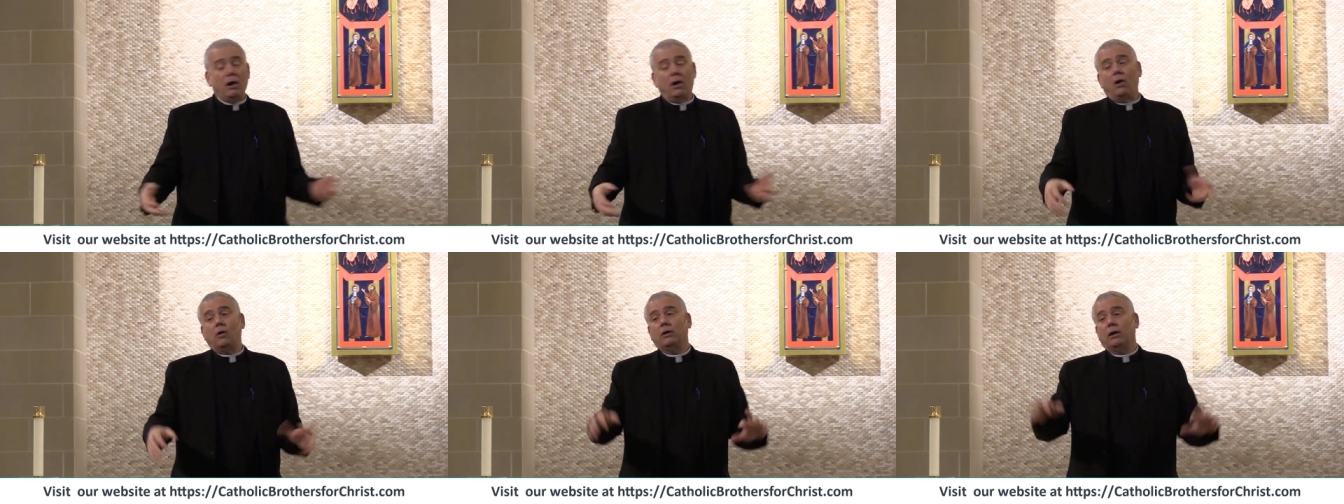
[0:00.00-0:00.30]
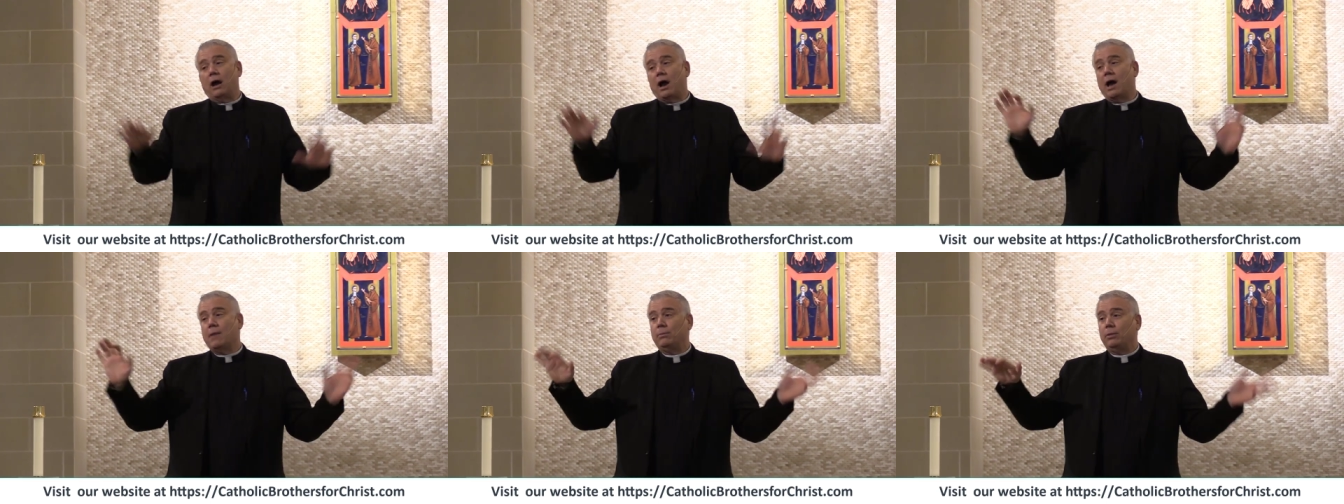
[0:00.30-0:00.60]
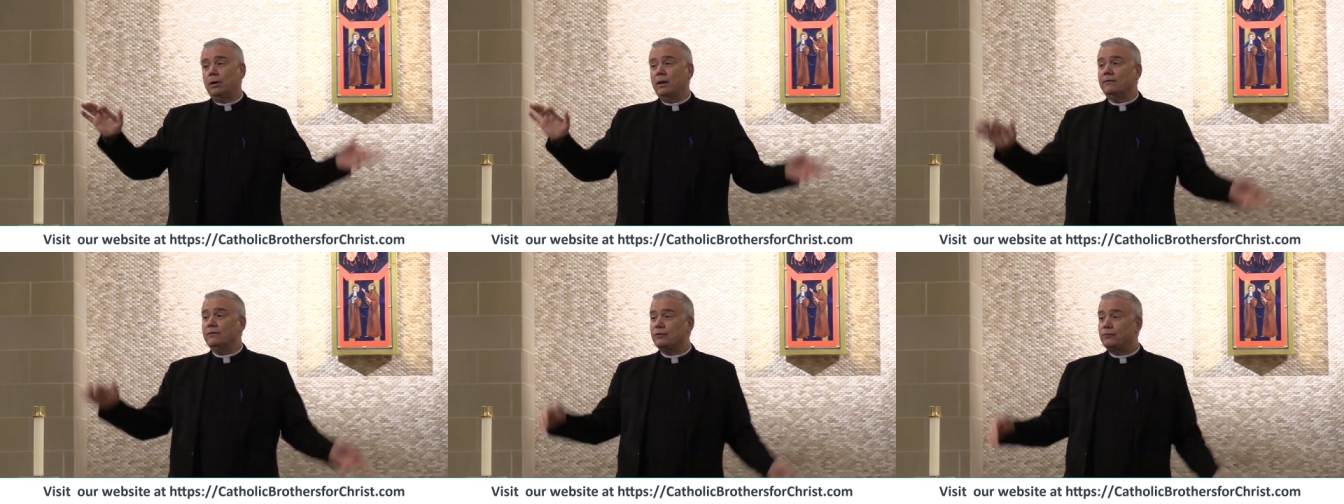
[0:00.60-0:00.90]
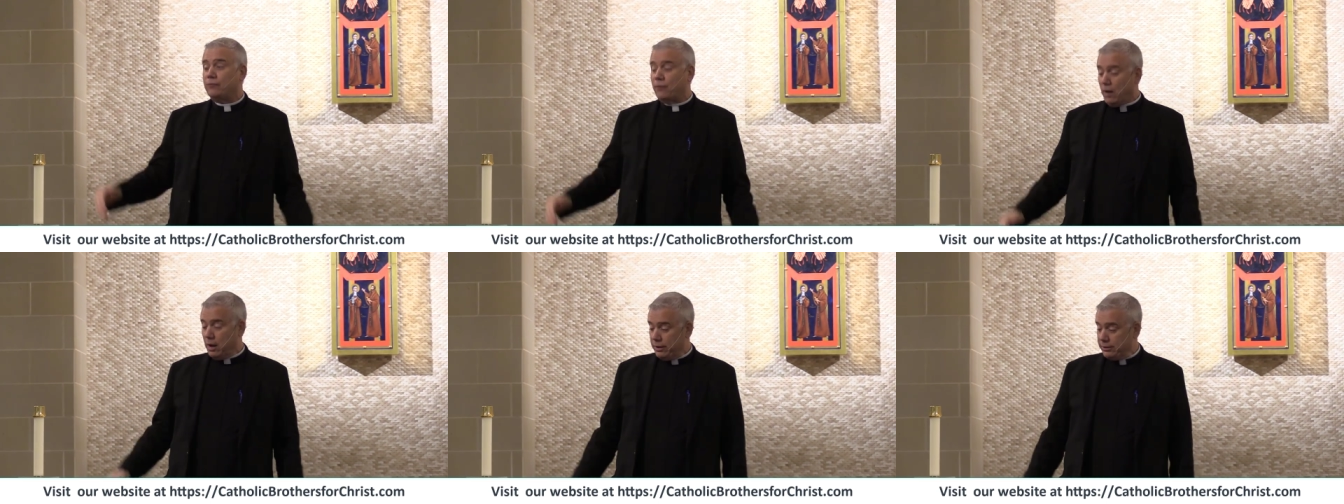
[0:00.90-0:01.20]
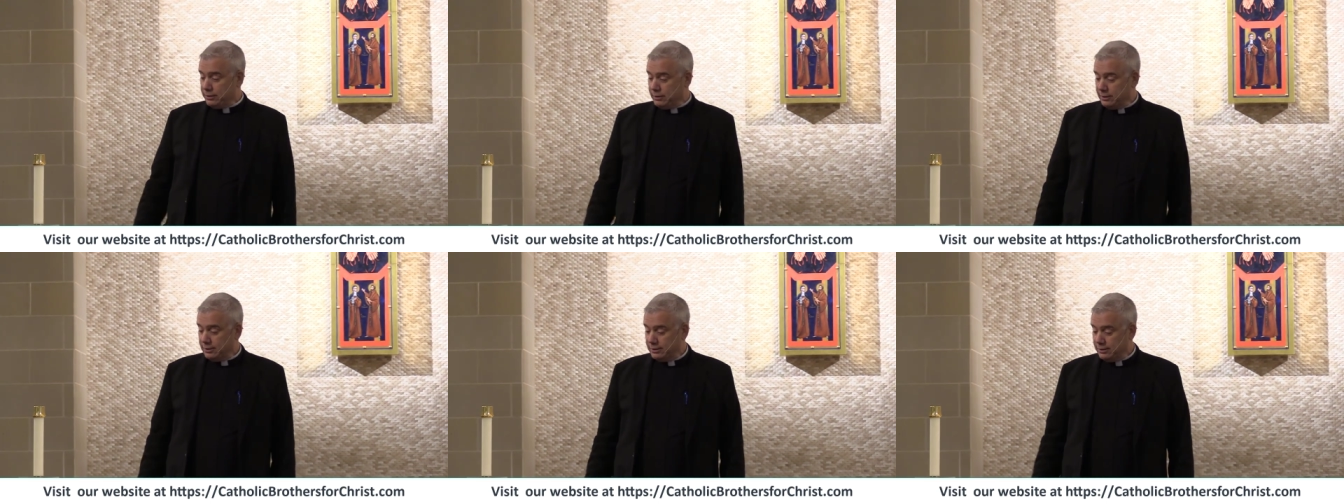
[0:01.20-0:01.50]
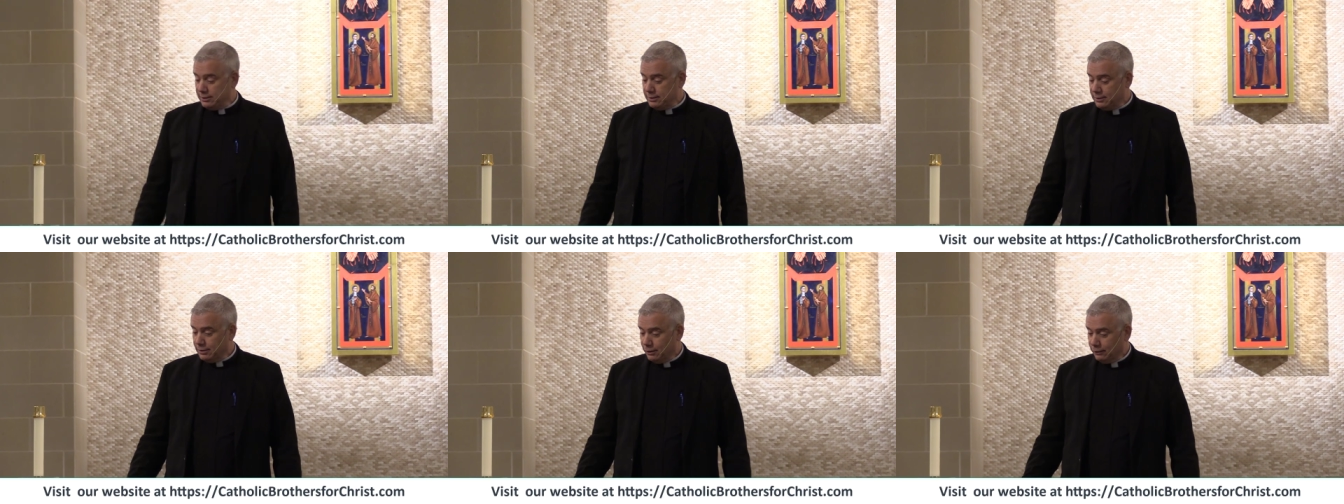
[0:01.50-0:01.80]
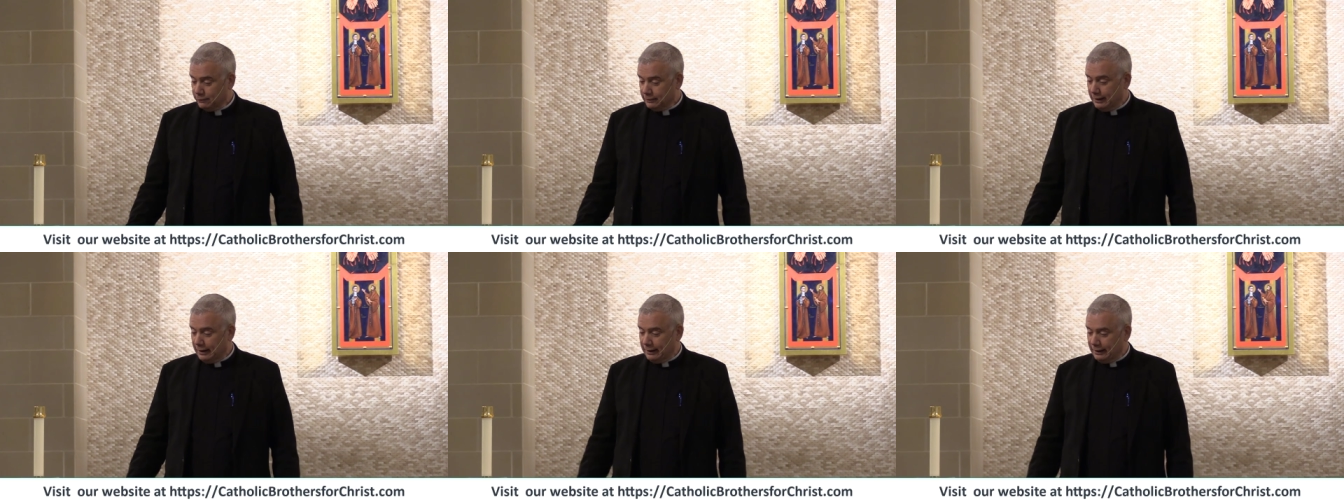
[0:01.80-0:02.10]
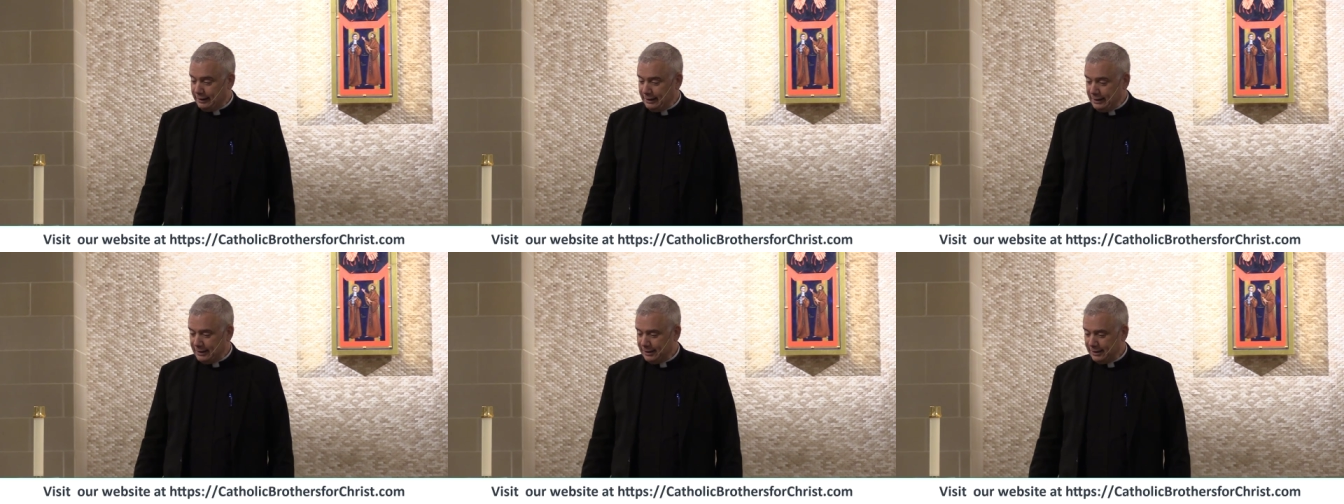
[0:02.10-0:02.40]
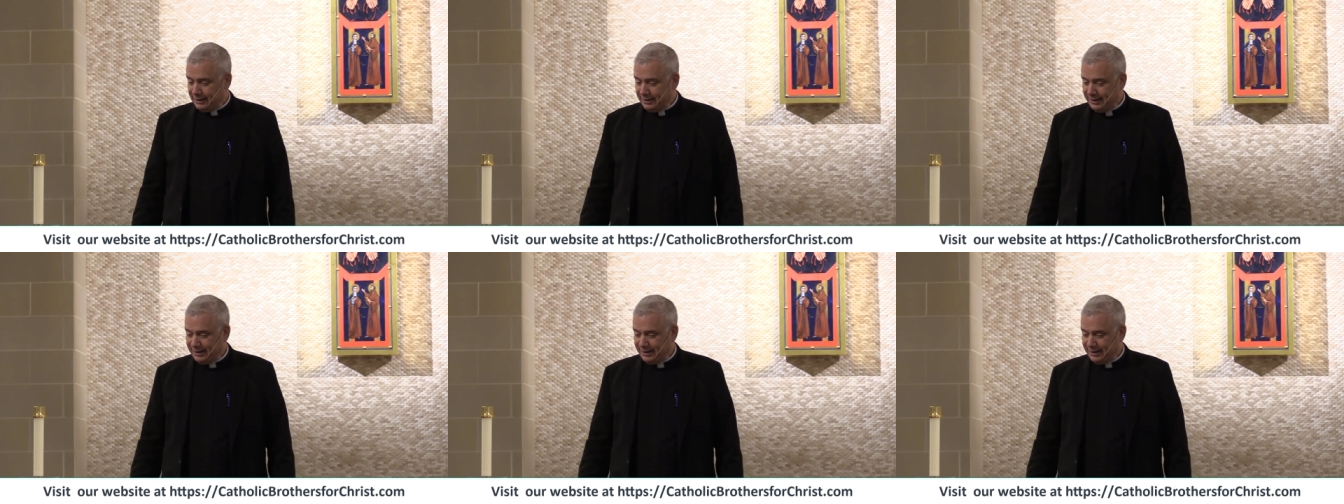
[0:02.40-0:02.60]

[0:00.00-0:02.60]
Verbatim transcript: Oh, yeah, I believe it, Father. Really?